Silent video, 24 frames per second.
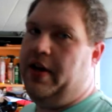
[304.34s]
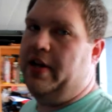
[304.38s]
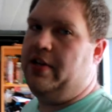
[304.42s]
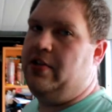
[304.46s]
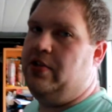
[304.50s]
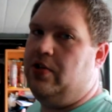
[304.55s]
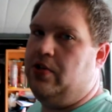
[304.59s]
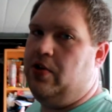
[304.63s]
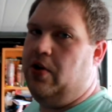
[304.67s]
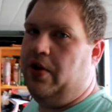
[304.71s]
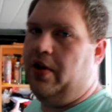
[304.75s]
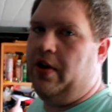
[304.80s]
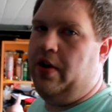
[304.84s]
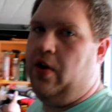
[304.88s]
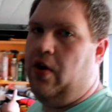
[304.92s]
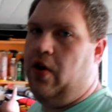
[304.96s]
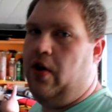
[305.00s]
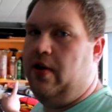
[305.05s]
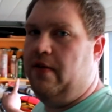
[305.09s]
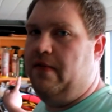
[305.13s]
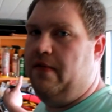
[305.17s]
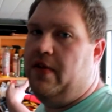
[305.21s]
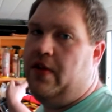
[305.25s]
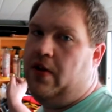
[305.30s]
to get started
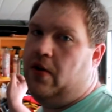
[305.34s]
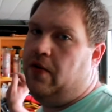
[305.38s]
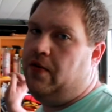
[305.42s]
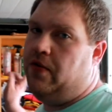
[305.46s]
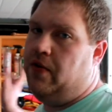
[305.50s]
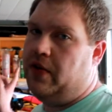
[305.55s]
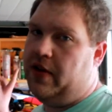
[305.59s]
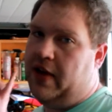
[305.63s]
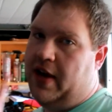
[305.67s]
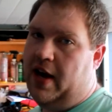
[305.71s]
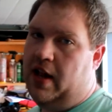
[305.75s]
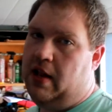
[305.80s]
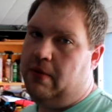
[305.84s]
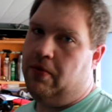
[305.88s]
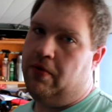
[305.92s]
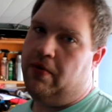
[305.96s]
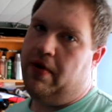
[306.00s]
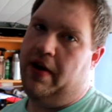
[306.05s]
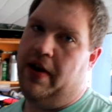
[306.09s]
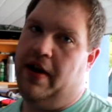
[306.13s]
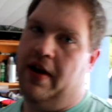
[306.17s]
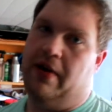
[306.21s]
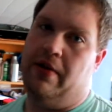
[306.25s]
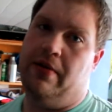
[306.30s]
on a video for the caliber
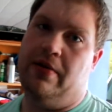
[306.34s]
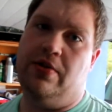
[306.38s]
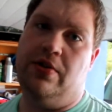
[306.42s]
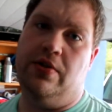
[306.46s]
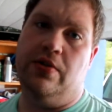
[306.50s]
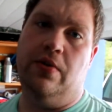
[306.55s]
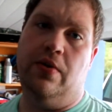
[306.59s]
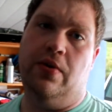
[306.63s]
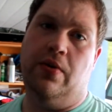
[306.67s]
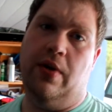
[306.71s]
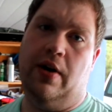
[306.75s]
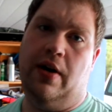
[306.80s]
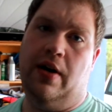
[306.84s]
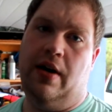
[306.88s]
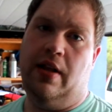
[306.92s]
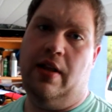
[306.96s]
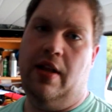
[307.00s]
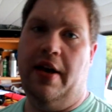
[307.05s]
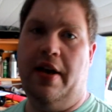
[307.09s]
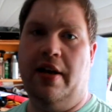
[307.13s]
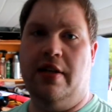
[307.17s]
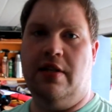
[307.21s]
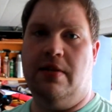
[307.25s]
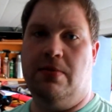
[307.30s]
right now. So
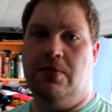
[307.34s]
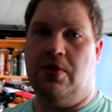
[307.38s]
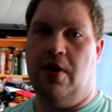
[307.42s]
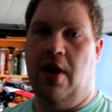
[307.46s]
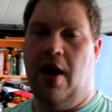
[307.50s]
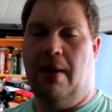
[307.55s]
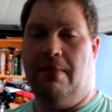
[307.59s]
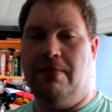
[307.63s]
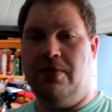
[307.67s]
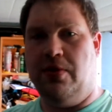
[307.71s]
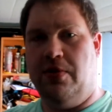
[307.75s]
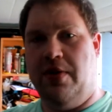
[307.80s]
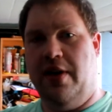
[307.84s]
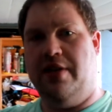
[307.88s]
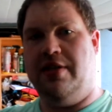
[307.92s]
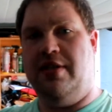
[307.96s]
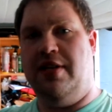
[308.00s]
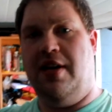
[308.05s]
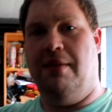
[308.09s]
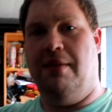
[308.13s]
like and subscribe. Till next